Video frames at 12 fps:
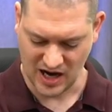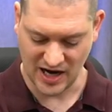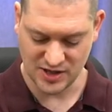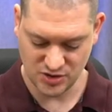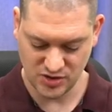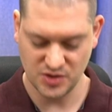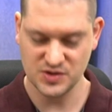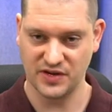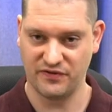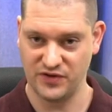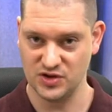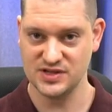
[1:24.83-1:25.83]
I do use
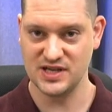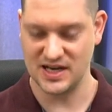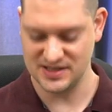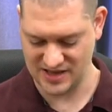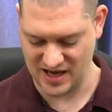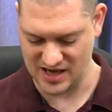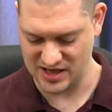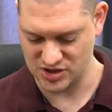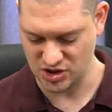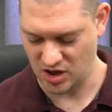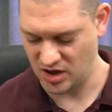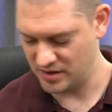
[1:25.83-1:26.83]
a full-size
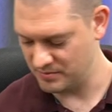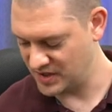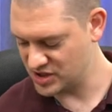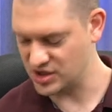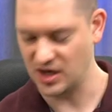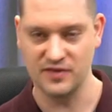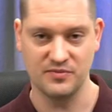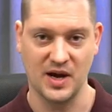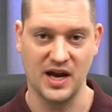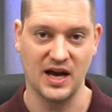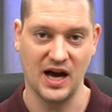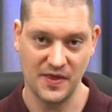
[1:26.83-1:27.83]
cage on much of
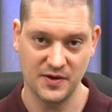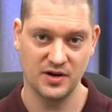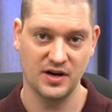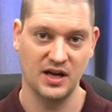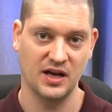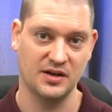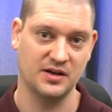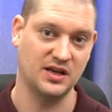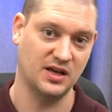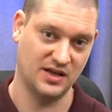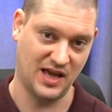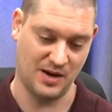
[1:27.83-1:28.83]
my other uh,
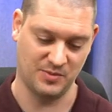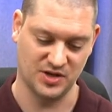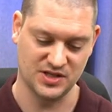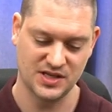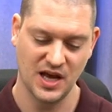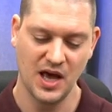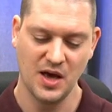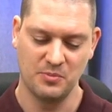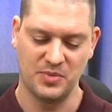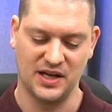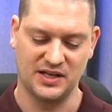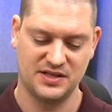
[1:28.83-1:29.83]
cameras,
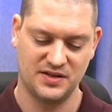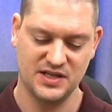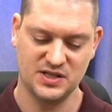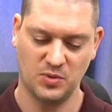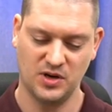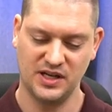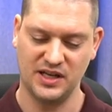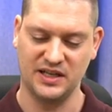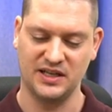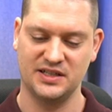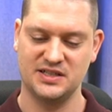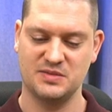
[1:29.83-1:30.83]
but this one
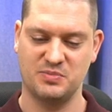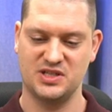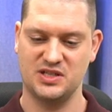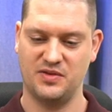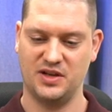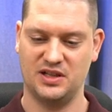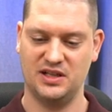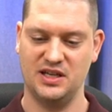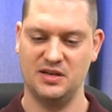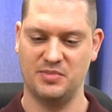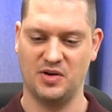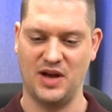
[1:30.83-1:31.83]
is
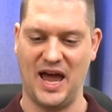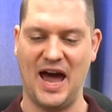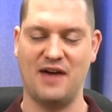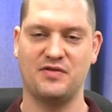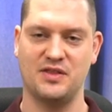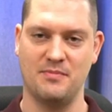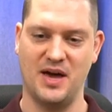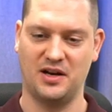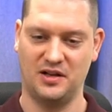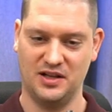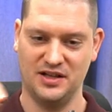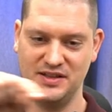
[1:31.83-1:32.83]
specifically about half the
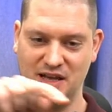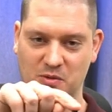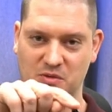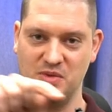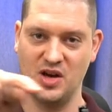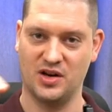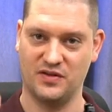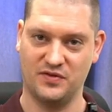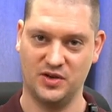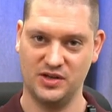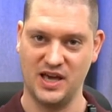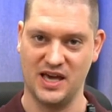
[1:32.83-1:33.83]
metal that would be on a
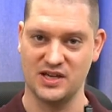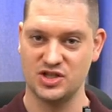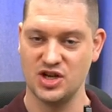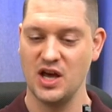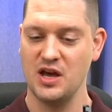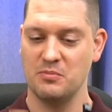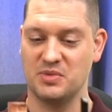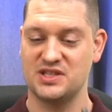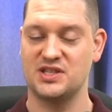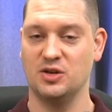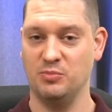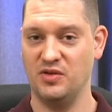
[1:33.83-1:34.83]
full cage, but
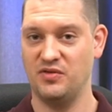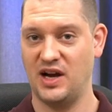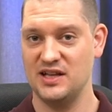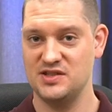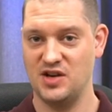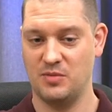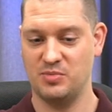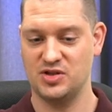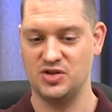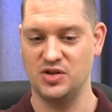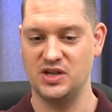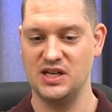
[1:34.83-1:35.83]
still provides the
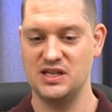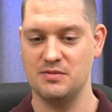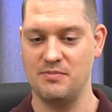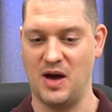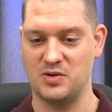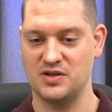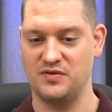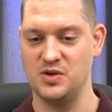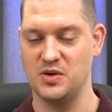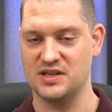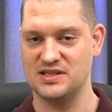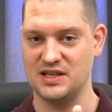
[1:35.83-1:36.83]
opportunity to mount a
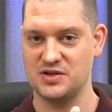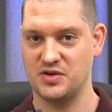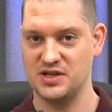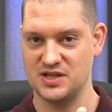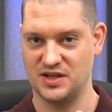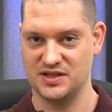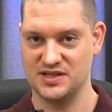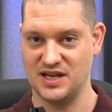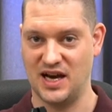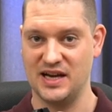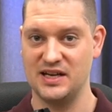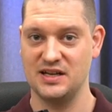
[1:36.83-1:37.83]
few accessories on the
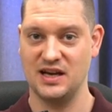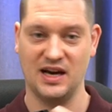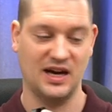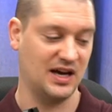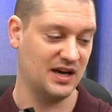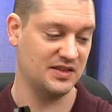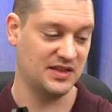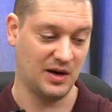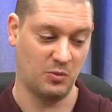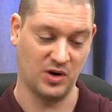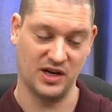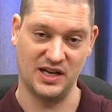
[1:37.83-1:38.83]
side uh,
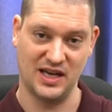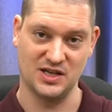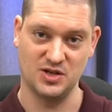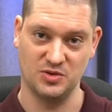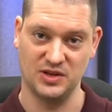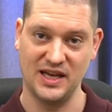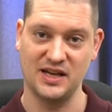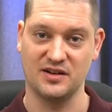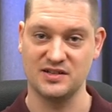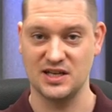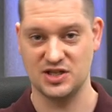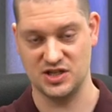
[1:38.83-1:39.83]
that we're gonna get to later,
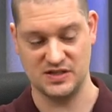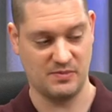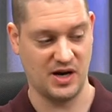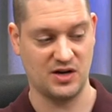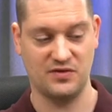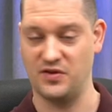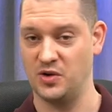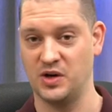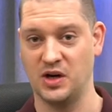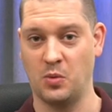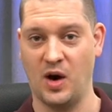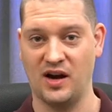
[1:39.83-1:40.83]
such as a microphone
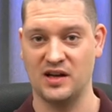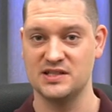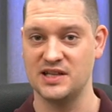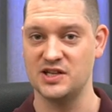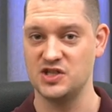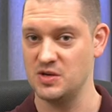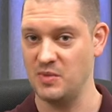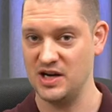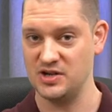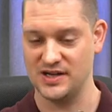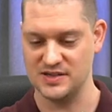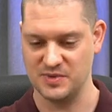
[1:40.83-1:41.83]
and a wireless HDMI
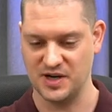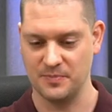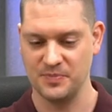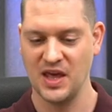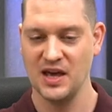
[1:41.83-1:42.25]
transmitter.